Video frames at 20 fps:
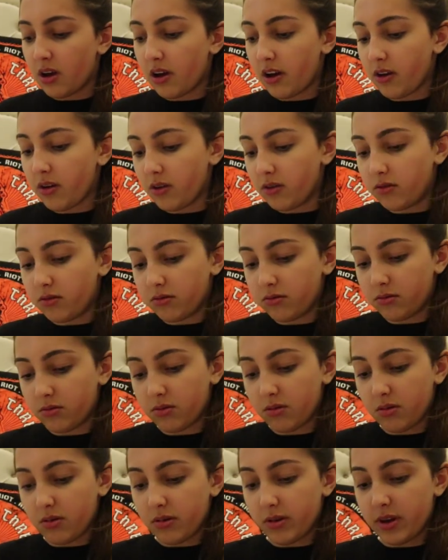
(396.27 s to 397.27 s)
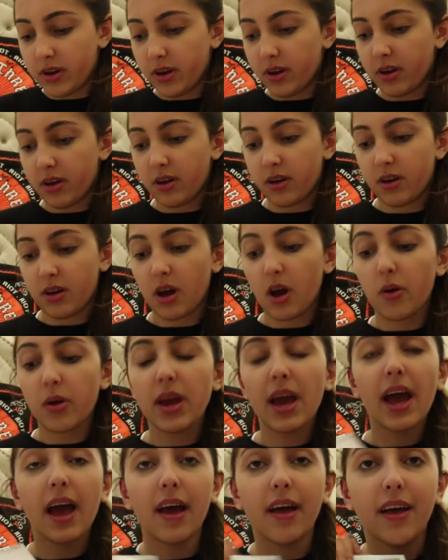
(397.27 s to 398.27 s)
Oh. Oh
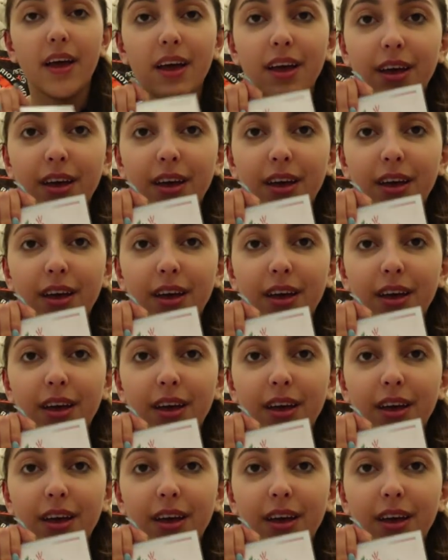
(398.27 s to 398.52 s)
yeah.